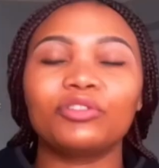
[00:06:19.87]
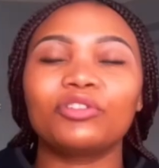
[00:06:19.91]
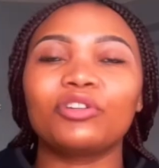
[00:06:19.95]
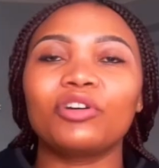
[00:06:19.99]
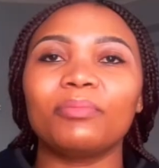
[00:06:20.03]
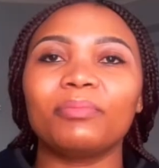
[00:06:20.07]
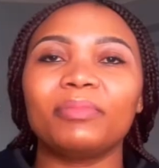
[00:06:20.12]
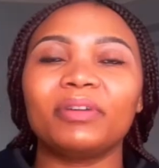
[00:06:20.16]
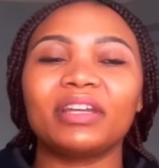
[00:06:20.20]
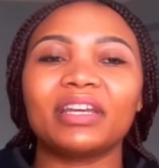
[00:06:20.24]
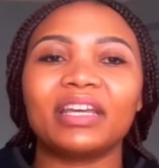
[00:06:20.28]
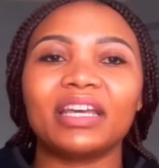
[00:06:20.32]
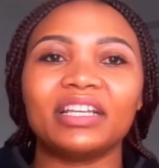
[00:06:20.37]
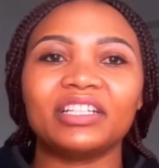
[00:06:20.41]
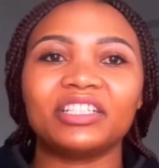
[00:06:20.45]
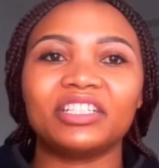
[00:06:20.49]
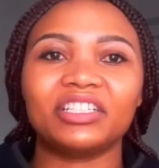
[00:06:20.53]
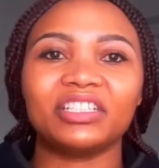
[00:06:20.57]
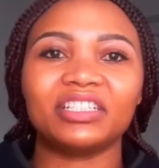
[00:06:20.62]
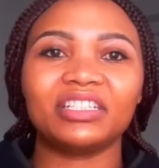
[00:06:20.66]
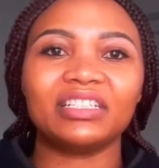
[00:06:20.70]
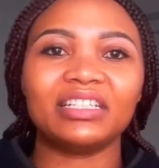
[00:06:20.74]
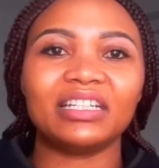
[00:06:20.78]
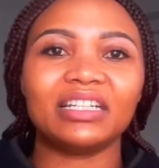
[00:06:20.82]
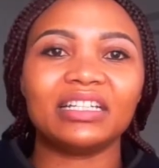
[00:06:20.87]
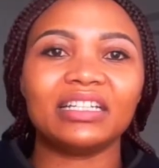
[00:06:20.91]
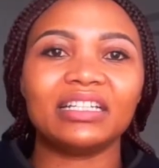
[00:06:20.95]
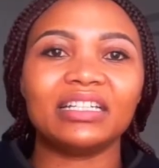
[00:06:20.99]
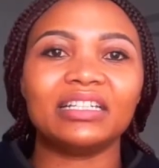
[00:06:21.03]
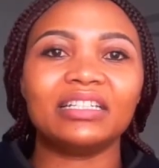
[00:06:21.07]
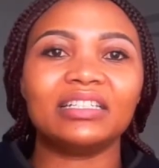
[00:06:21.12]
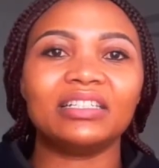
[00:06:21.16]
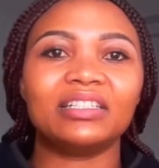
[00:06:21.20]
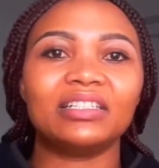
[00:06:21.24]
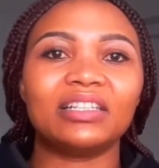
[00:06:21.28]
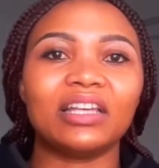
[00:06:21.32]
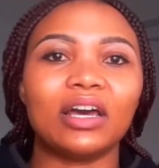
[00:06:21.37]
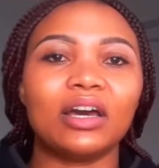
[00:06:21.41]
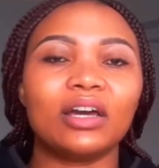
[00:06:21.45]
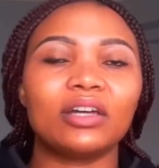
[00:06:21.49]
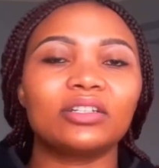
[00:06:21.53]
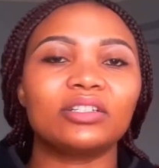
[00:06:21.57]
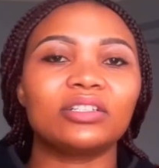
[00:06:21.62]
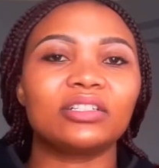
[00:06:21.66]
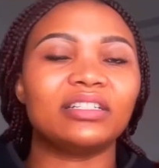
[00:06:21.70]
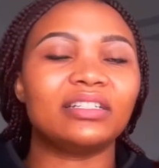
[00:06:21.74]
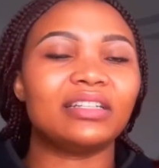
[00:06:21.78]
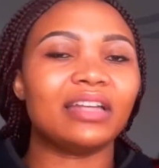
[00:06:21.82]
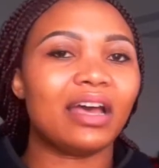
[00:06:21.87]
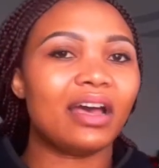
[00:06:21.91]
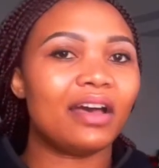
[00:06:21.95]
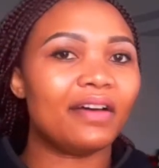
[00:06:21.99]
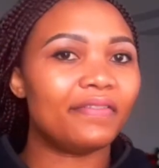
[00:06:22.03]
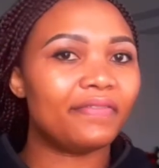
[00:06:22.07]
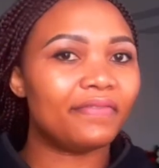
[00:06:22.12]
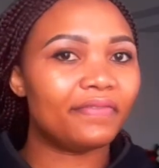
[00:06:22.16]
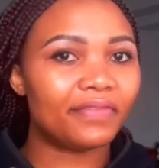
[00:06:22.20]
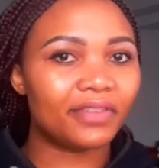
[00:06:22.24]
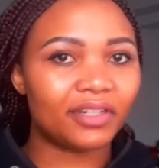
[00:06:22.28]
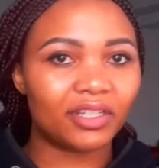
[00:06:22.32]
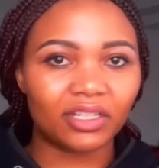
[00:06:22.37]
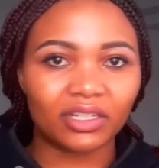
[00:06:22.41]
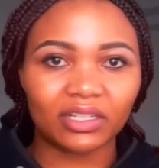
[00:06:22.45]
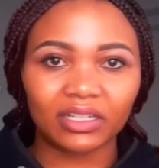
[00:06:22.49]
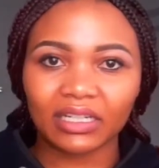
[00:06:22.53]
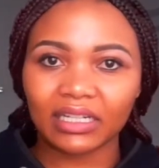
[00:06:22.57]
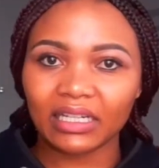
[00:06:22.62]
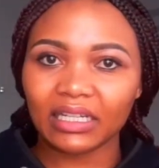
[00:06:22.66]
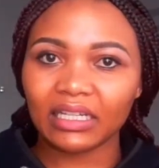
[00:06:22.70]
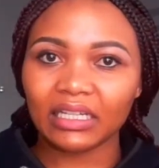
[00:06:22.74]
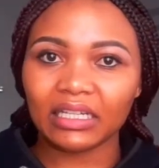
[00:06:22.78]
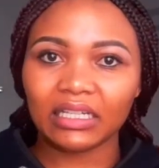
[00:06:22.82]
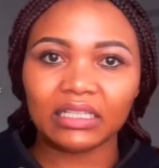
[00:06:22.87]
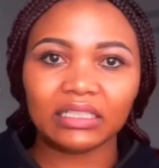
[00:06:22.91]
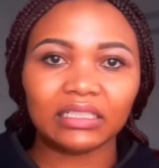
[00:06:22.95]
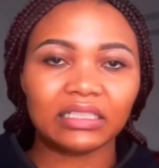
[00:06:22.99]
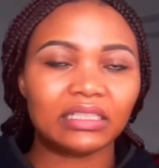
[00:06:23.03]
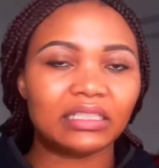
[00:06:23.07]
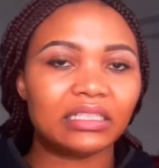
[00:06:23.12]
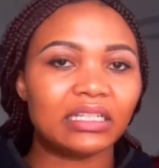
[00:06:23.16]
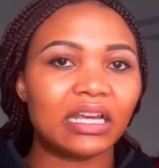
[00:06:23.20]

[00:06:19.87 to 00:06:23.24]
communication is definitely